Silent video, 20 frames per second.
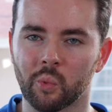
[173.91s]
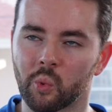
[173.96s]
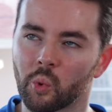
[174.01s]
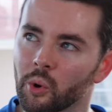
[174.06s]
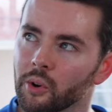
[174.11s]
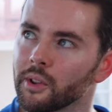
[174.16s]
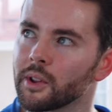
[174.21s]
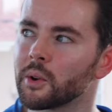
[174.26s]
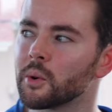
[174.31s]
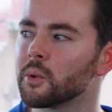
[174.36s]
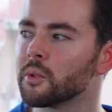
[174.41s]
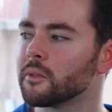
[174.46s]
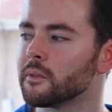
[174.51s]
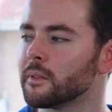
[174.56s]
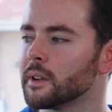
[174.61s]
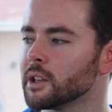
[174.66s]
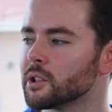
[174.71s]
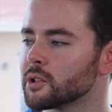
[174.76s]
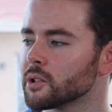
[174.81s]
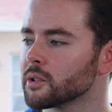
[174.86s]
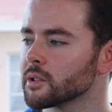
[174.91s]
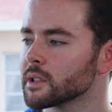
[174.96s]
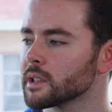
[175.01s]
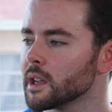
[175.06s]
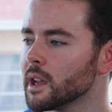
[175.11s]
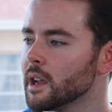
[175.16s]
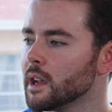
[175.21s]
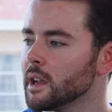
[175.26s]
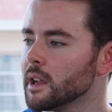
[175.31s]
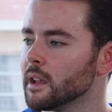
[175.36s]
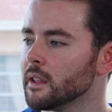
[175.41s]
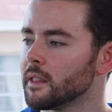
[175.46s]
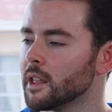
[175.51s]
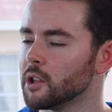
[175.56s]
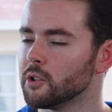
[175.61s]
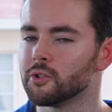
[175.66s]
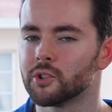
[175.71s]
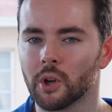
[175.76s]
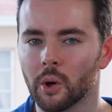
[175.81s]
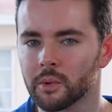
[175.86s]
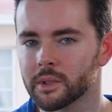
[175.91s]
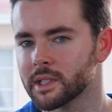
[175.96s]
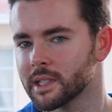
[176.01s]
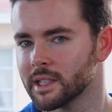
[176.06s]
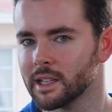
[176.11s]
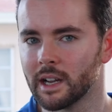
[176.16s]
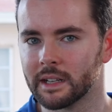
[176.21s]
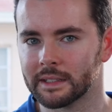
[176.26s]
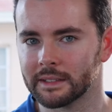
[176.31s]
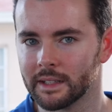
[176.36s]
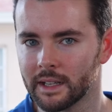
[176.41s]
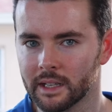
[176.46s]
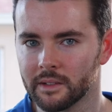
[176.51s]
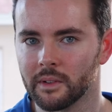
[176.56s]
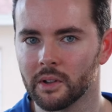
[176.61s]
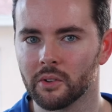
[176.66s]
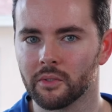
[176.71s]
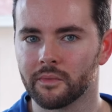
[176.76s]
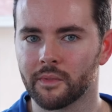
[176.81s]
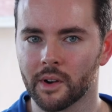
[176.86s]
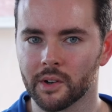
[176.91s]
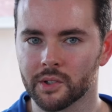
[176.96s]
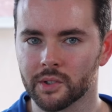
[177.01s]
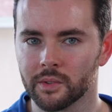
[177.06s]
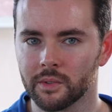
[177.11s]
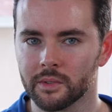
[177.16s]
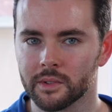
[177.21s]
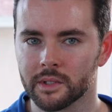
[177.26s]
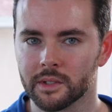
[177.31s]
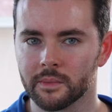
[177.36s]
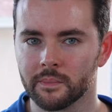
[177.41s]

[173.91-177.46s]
really cool features that you don't see on a lot of other functionals.